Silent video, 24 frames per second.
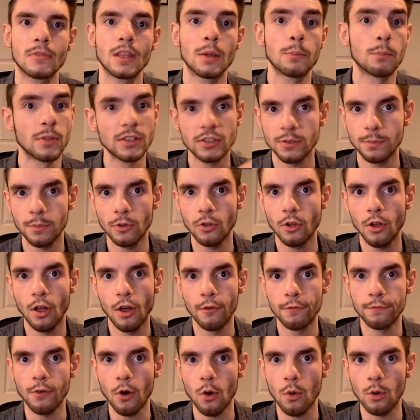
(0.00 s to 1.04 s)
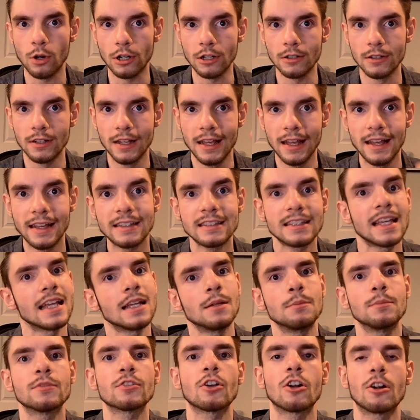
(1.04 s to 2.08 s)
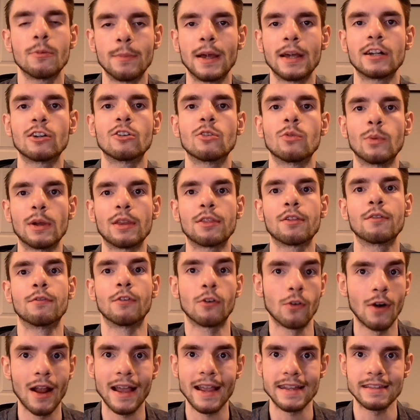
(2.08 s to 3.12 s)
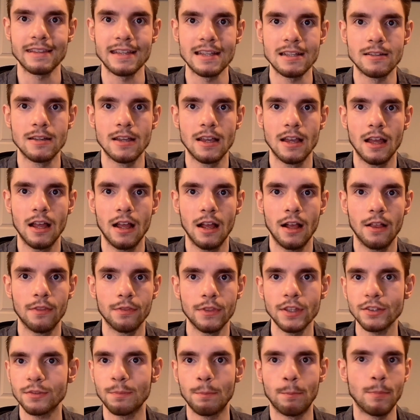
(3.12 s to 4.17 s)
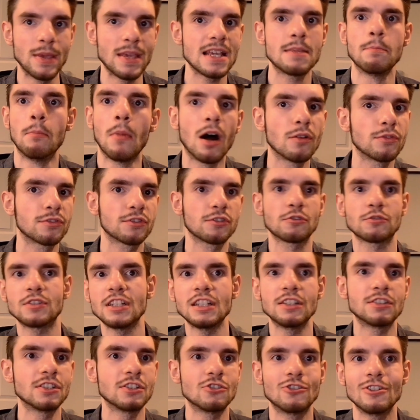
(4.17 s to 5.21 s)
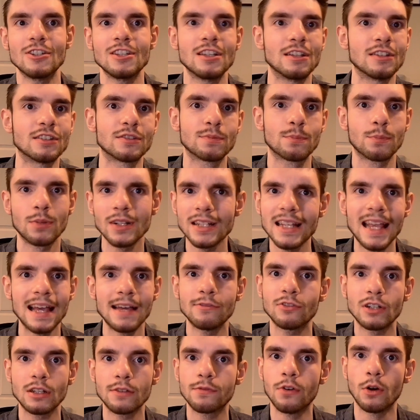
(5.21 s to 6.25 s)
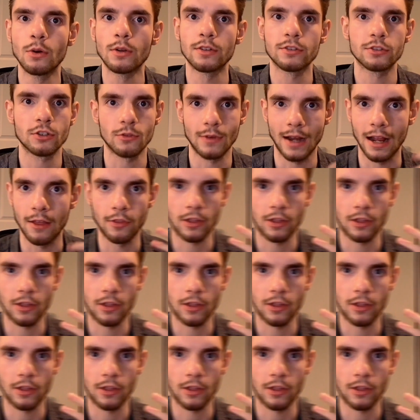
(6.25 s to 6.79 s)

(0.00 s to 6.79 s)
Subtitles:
Principle 4. Games are better with variety. This big monster TCG is pretty heavily focused around